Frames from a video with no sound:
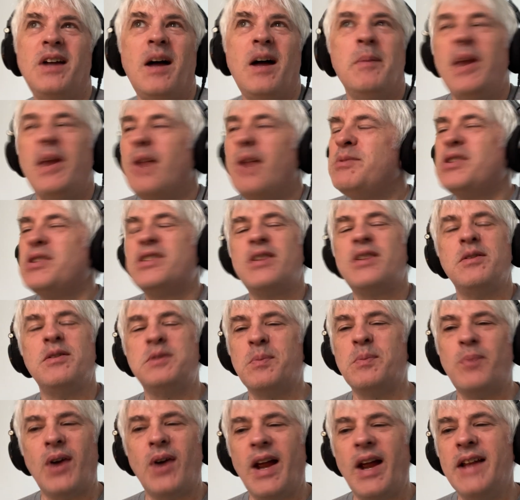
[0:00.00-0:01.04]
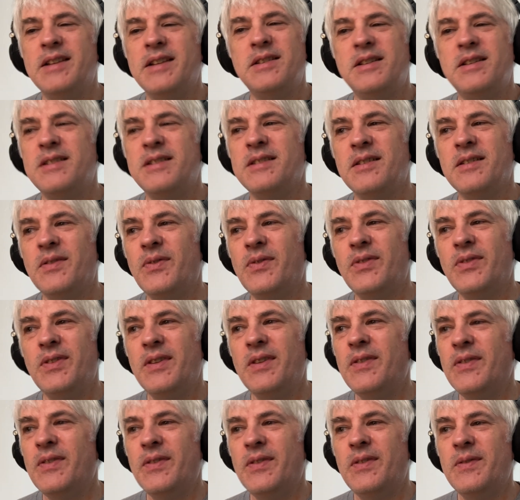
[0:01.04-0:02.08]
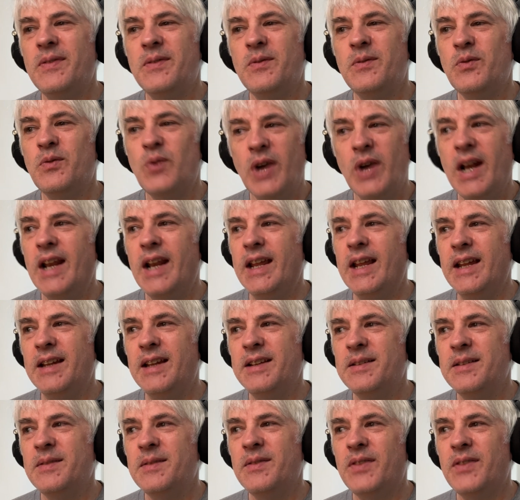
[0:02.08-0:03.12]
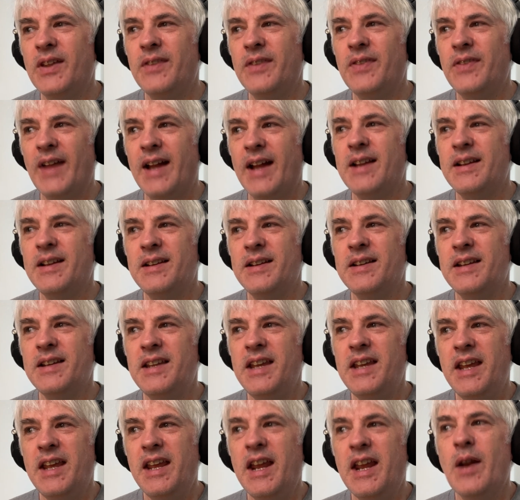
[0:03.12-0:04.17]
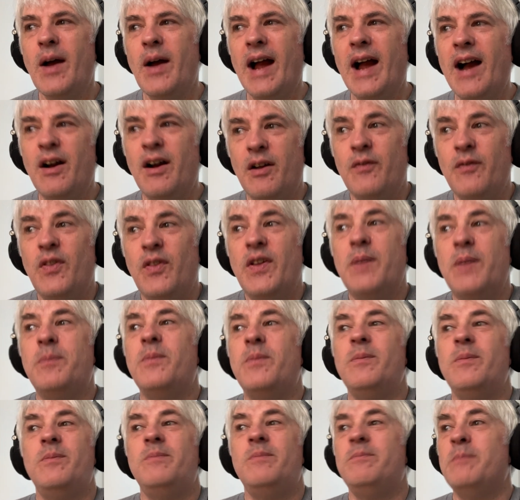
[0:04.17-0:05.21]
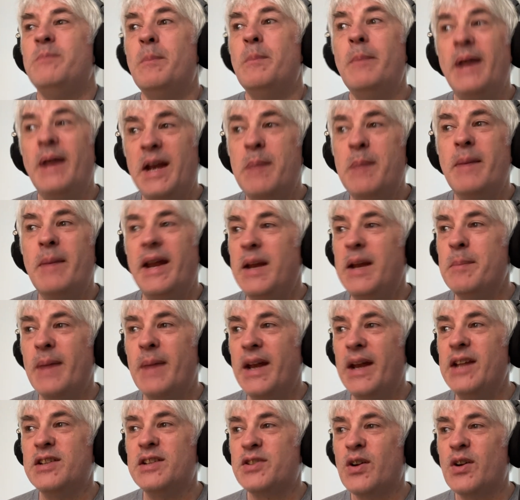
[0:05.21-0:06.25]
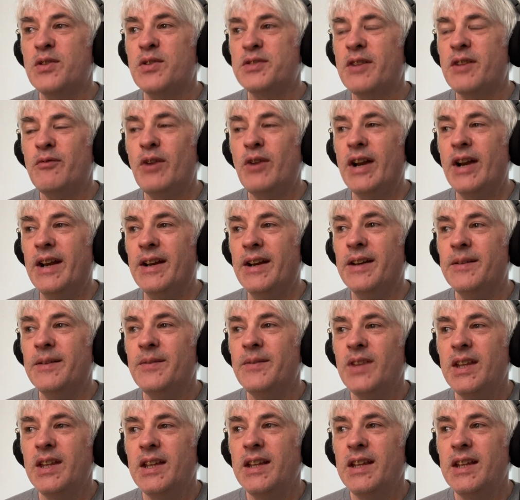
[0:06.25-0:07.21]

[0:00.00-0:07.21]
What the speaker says: I mean, I'm just so surprised, really, that out of the many, many, many songs I've written,